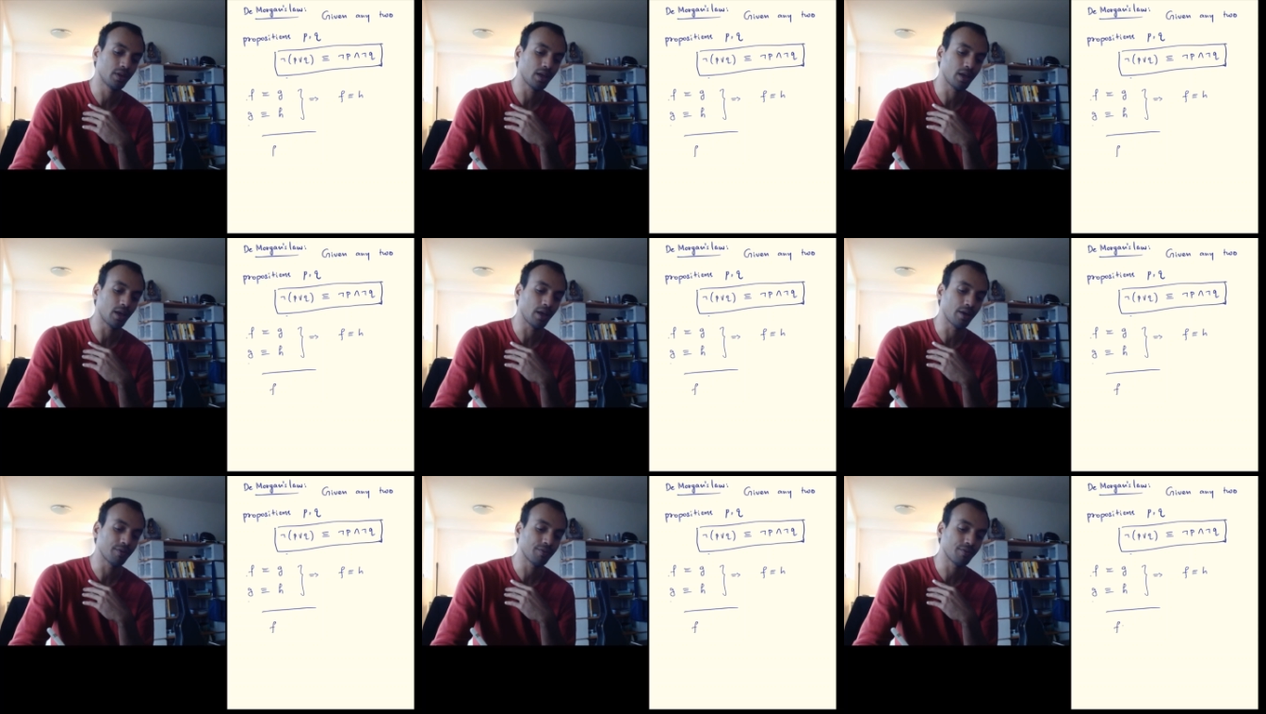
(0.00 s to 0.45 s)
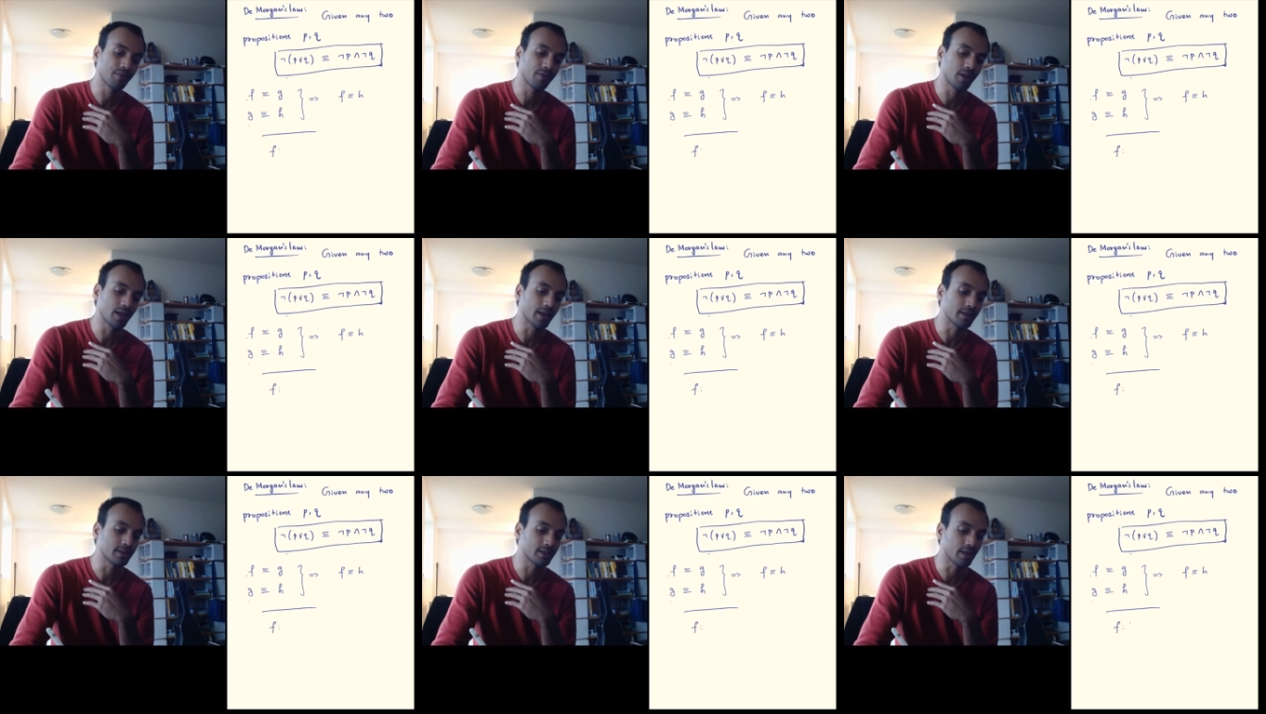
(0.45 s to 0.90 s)
if
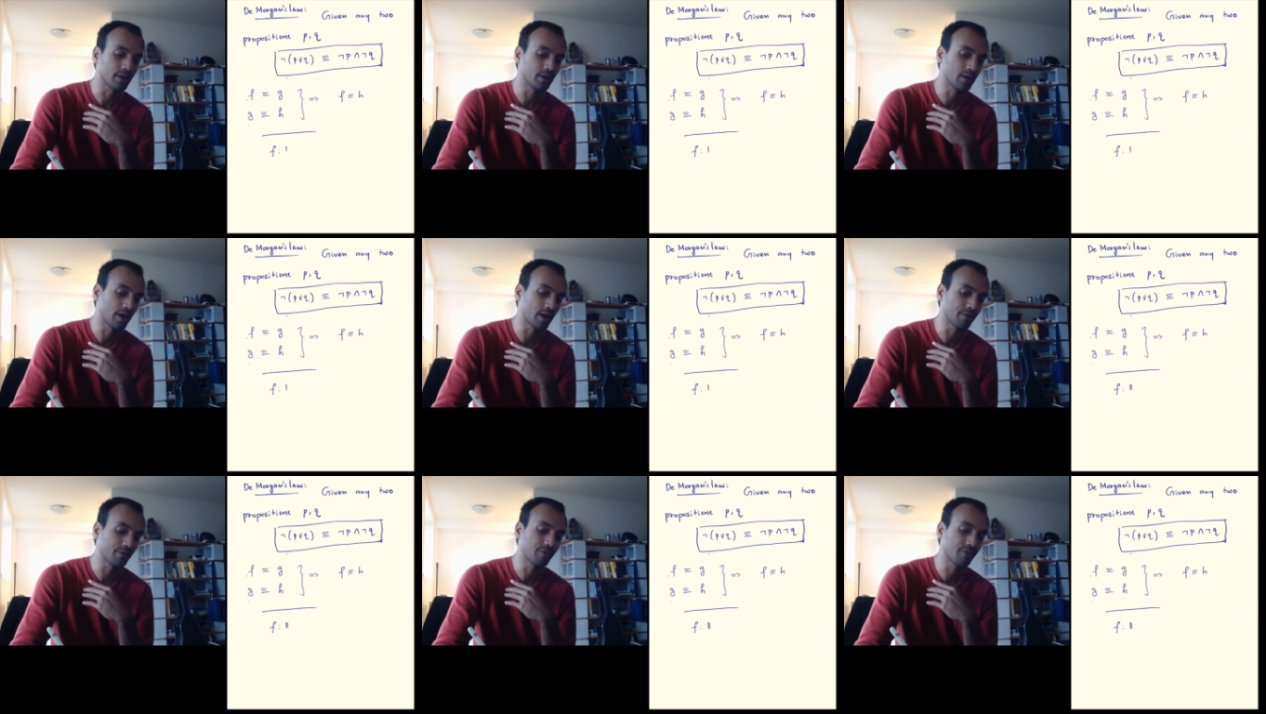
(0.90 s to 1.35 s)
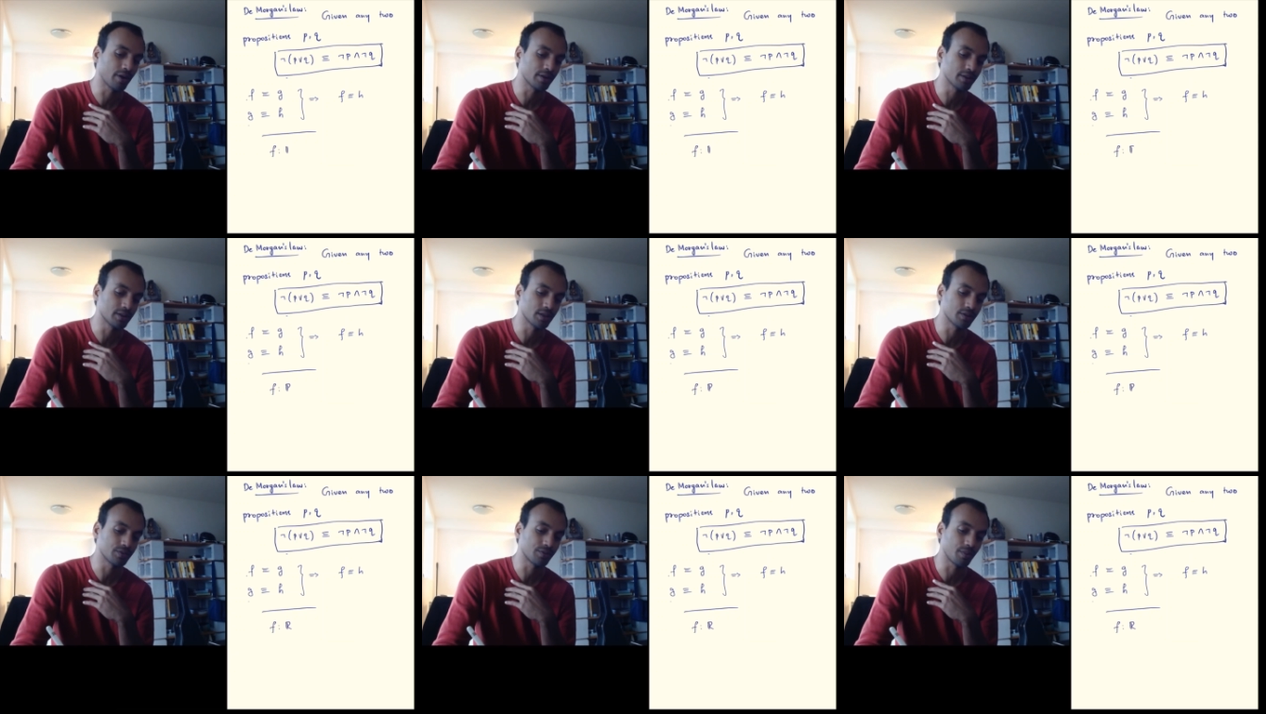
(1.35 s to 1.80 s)
let's say you have
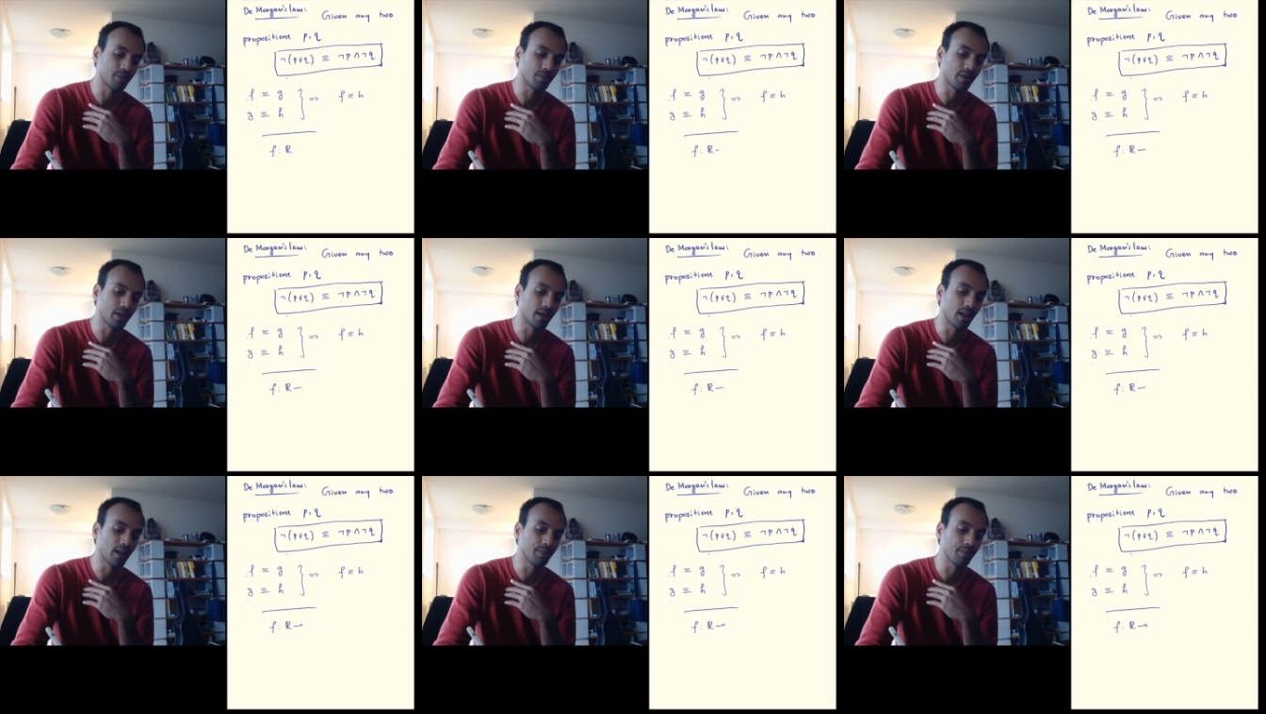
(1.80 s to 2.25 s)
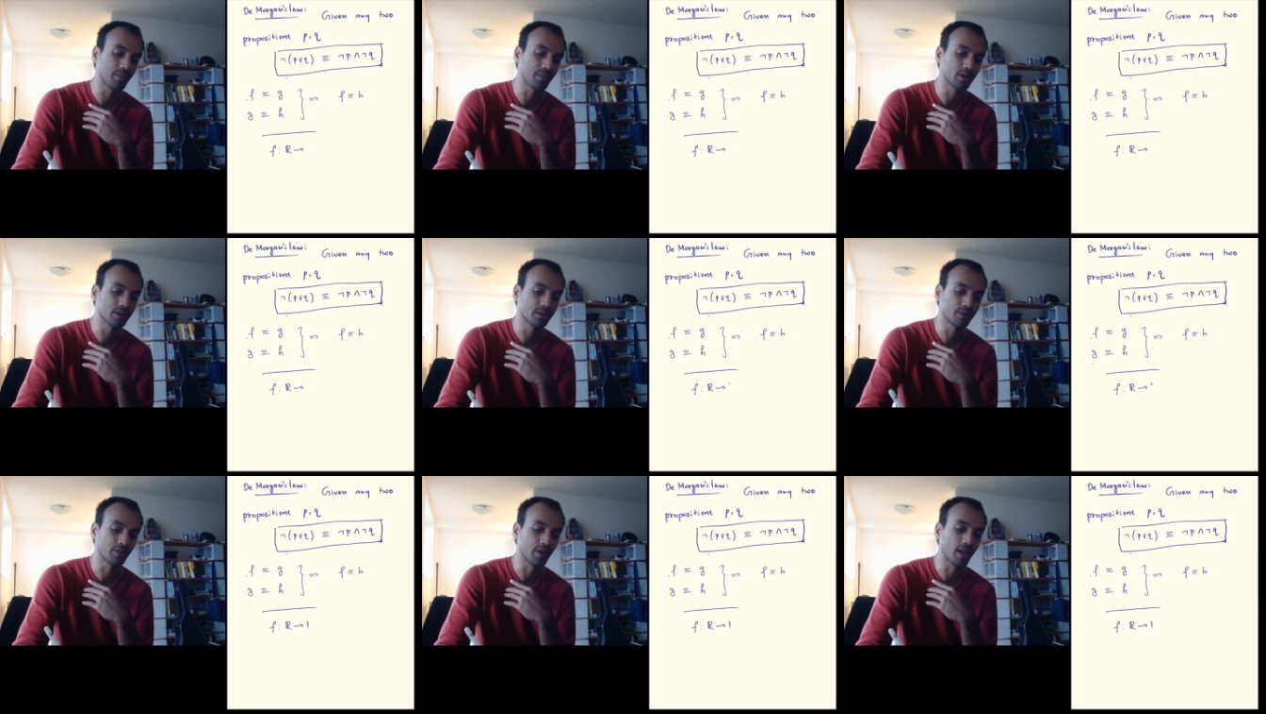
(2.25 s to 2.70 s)
functions from real
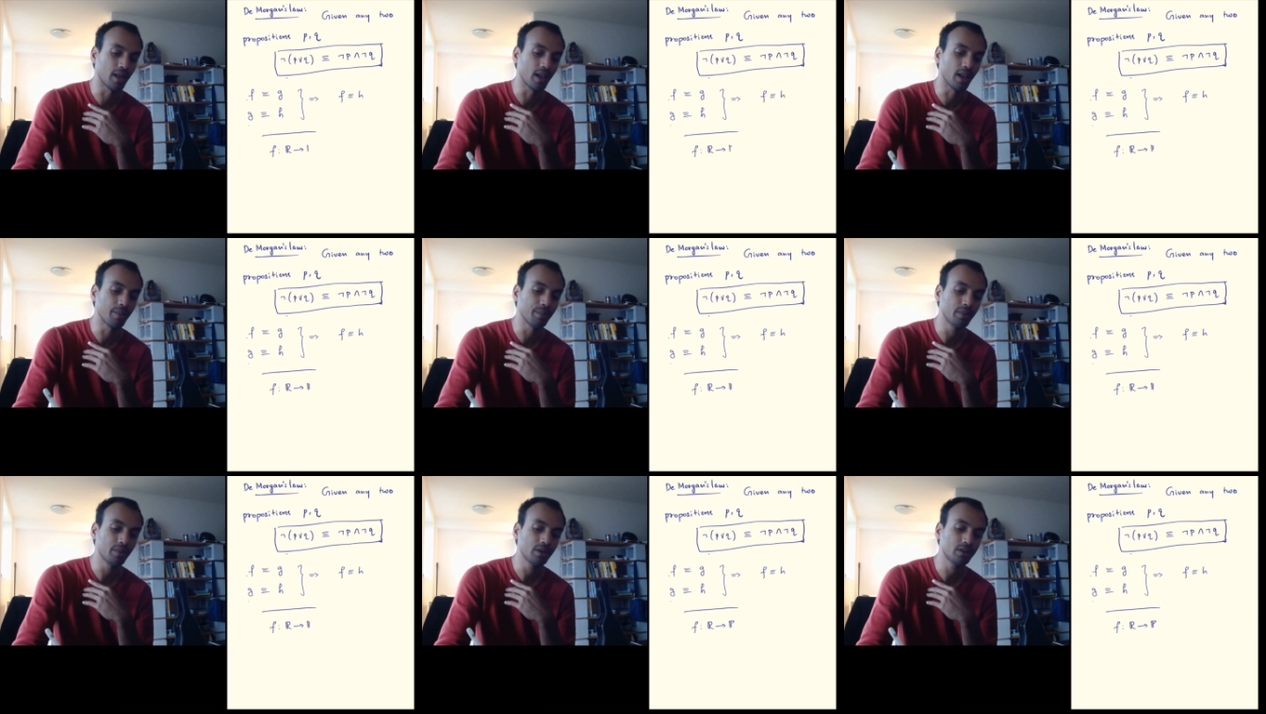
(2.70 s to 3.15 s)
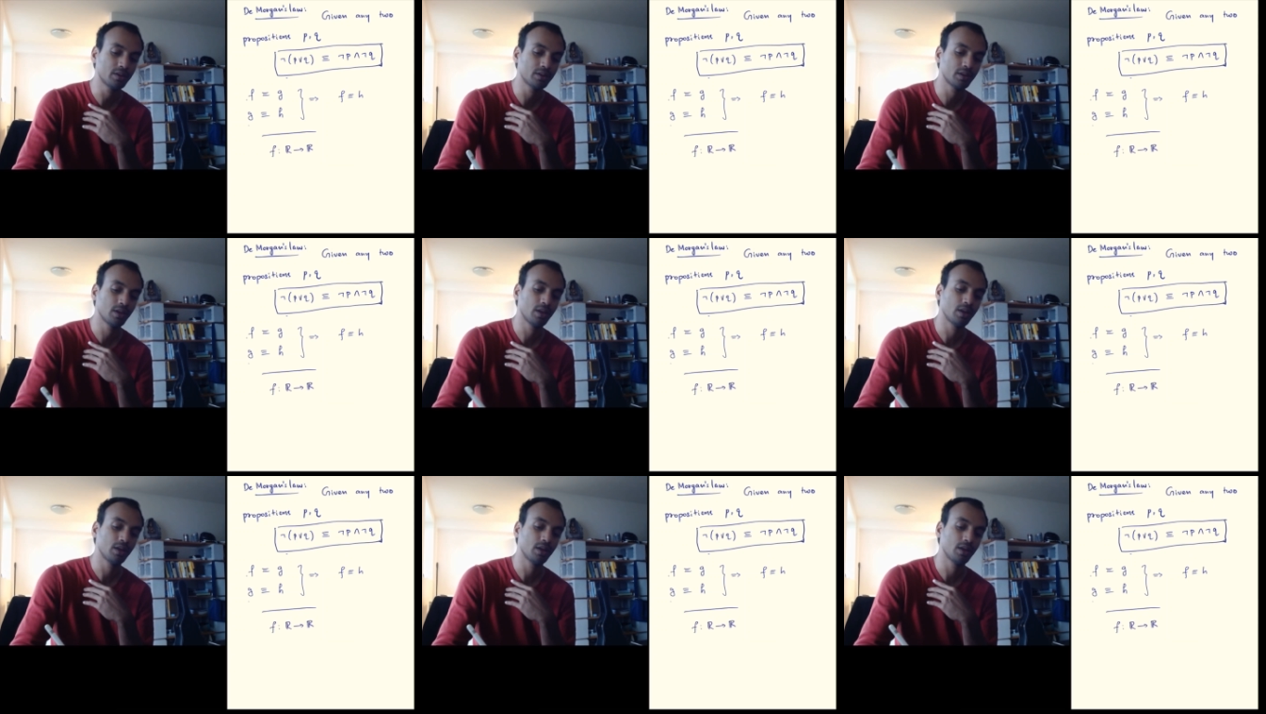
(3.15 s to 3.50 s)
numbers to real numbers